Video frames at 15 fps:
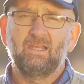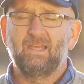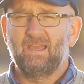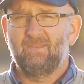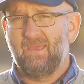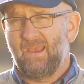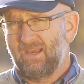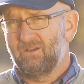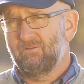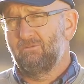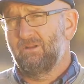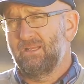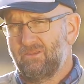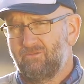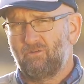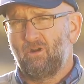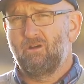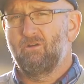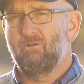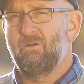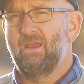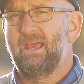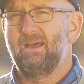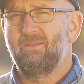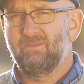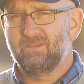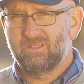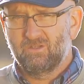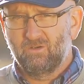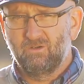and that can really throw around the
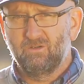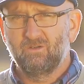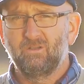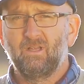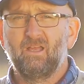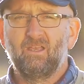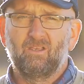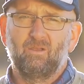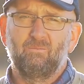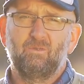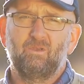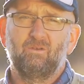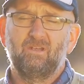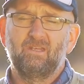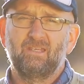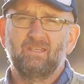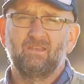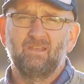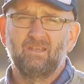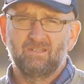soil community.